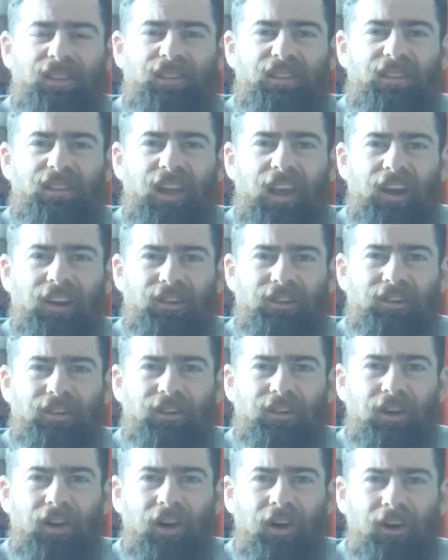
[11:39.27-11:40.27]
terror
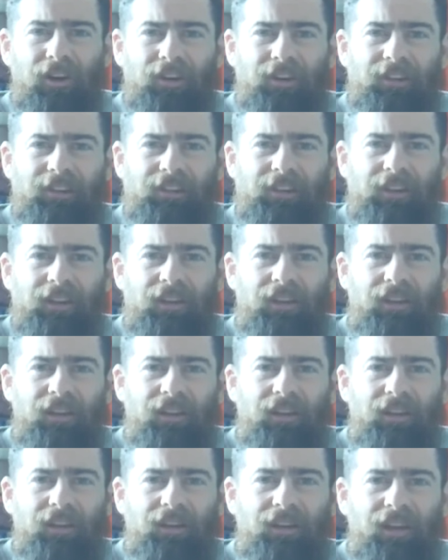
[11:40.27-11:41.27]
and horror
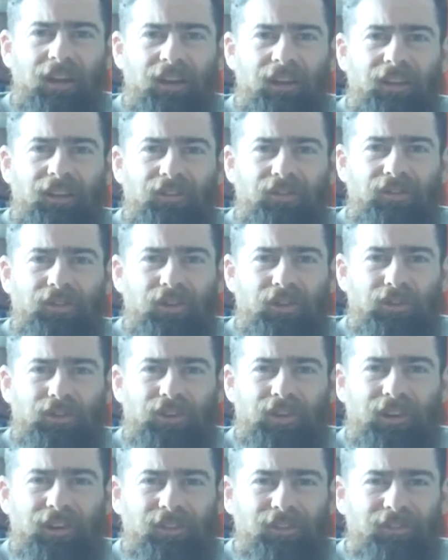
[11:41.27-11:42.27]
and
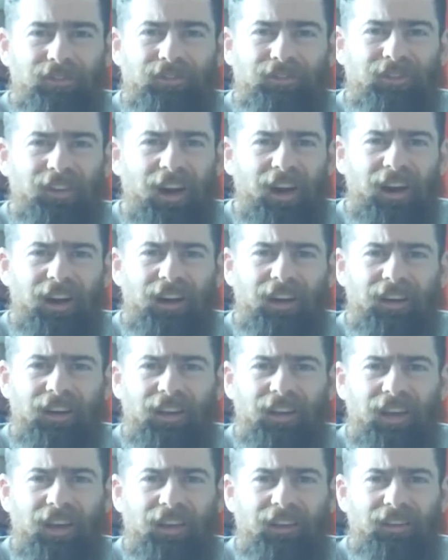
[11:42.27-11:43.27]
confusion and fog
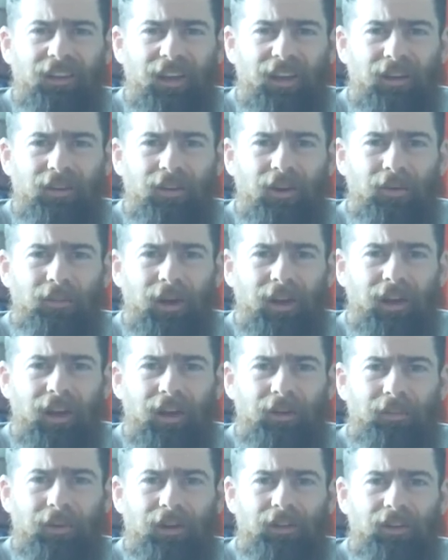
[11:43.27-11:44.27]
and, like, oh my
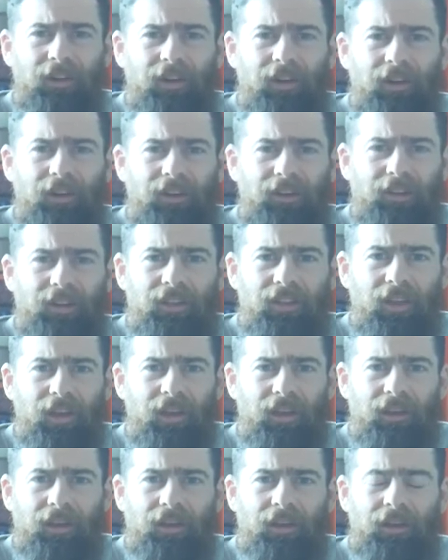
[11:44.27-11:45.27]
God, my daughter. It's
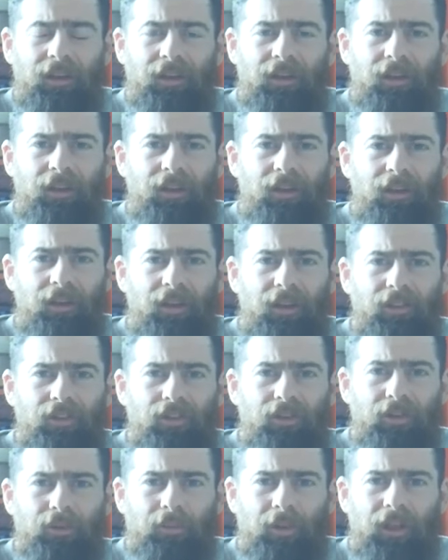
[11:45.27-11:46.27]
like, it's
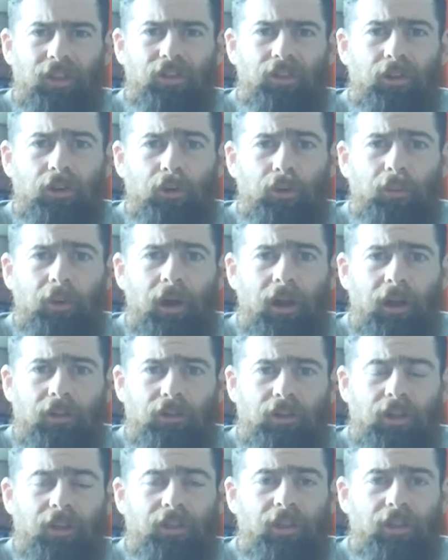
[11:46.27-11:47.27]
too
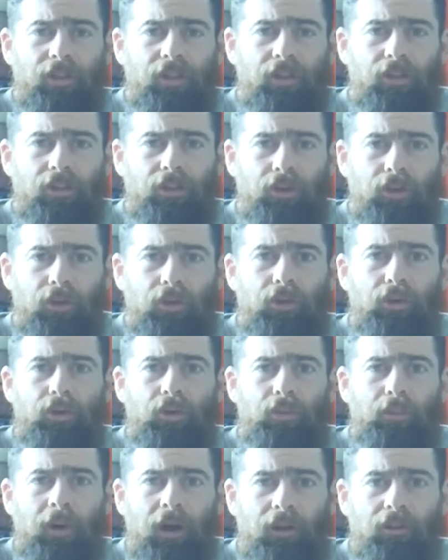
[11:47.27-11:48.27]
much. This is too
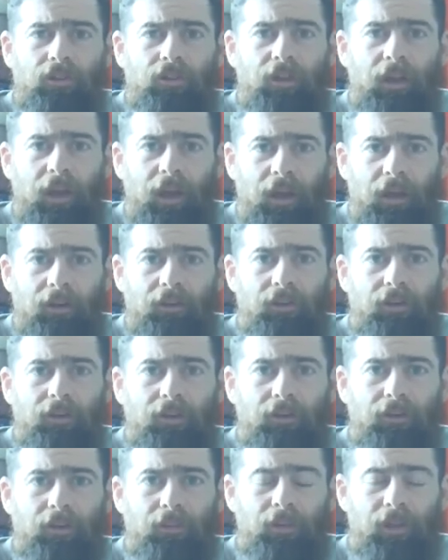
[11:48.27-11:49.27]
much to handle,
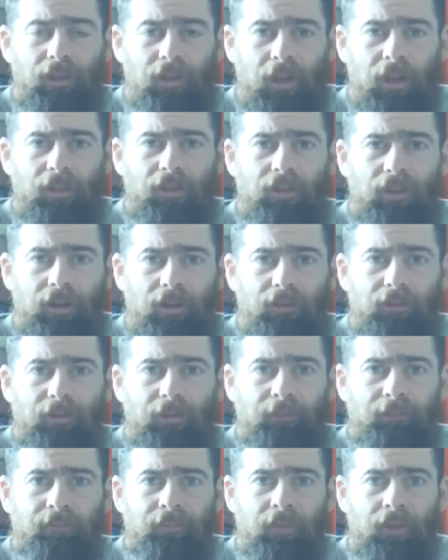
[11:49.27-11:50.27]
to be sensitive.
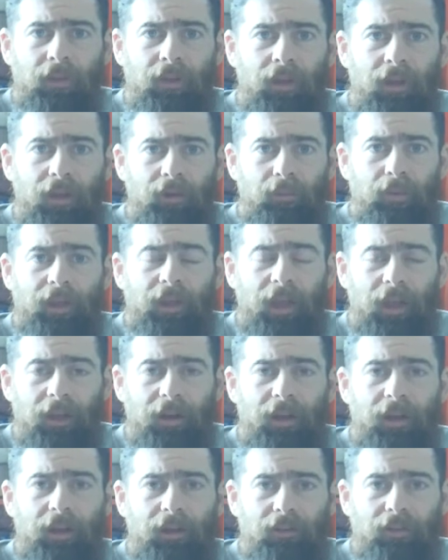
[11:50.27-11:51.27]
And we
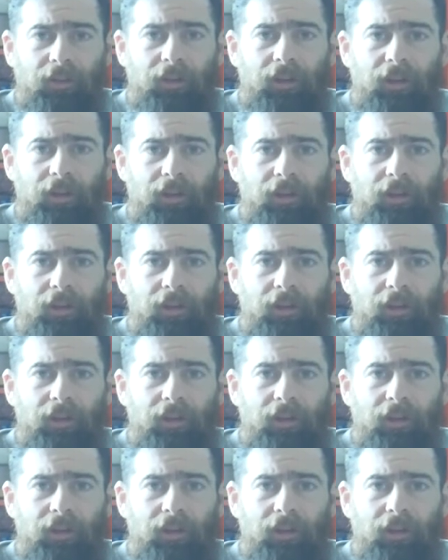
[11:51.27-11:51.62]
can't handle it.